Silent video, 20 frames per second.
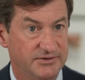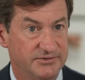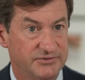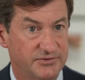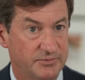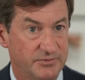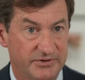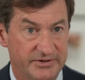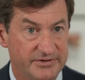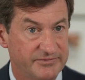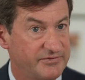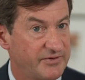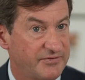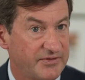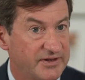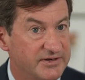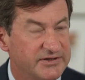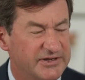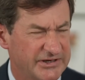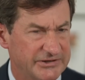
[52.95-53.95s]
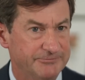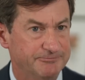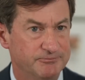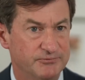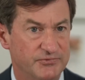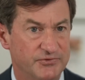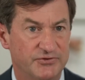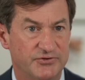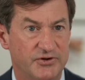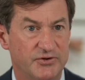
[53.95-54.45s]
to believe that they didn't.
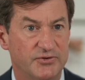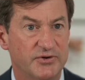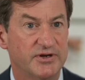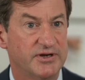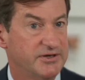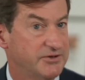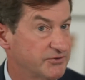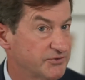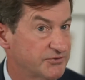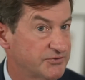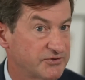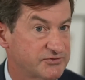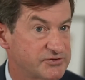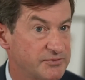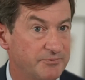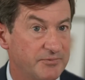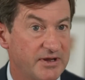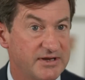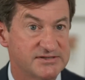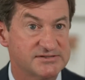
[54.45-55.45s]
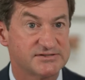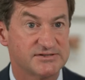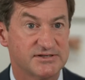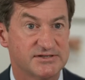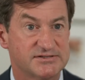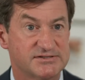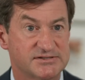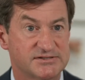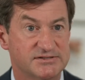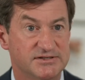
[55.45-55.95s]
So to hear such a
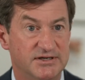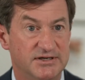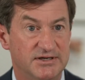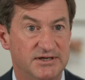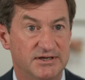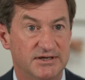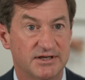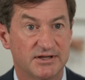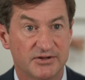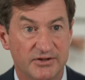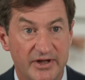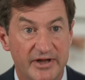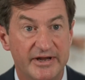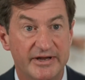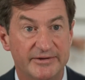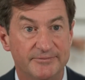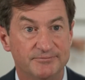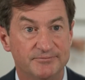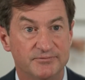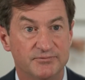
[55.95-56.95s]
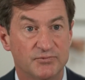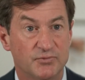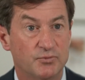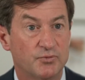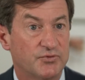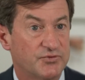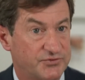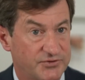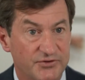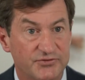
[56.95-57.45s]
baseless claim
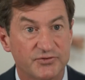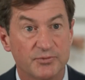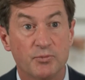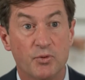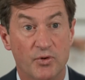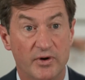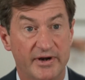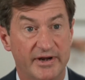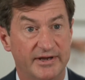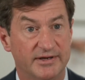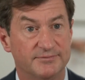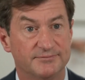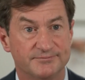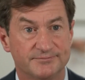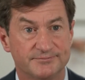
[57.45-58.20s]
was disappointing.